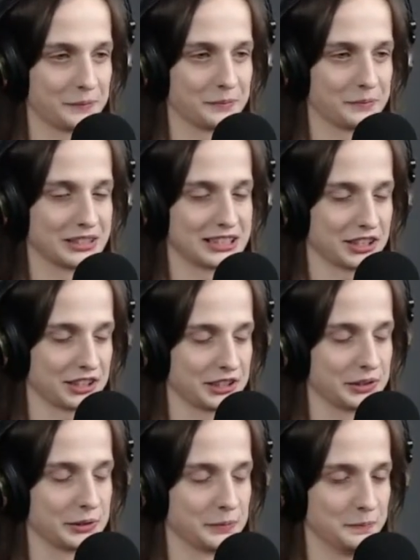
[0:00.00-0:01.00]
That's actually
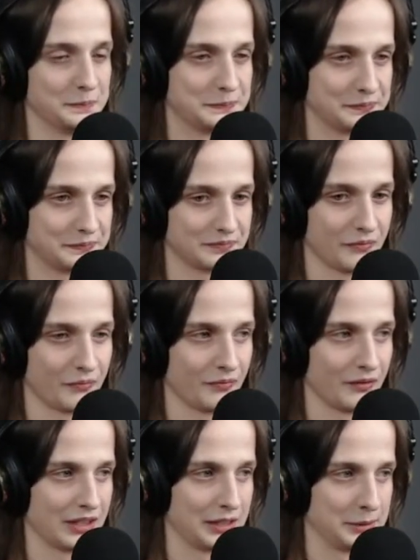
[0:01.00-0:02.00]
good.
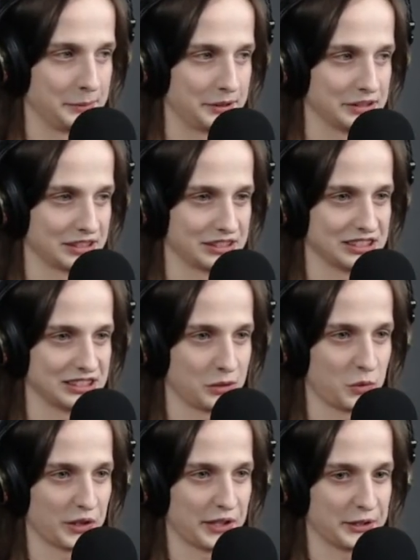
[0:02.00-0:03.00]
Because there's
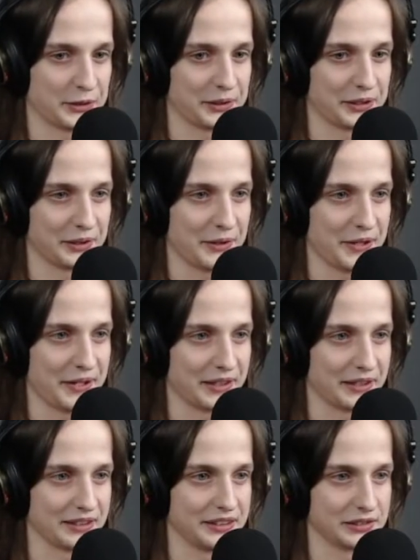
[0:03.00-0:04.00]
somewhere a trigger there
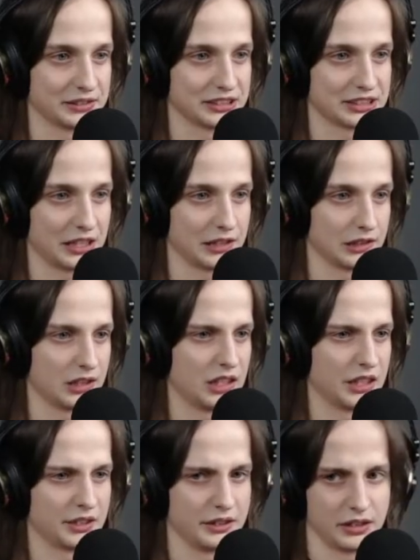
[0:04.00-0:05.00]
that deals a
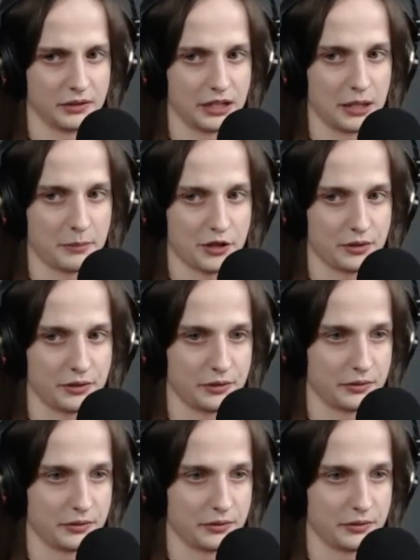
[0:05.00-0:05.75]
lot of damage to you.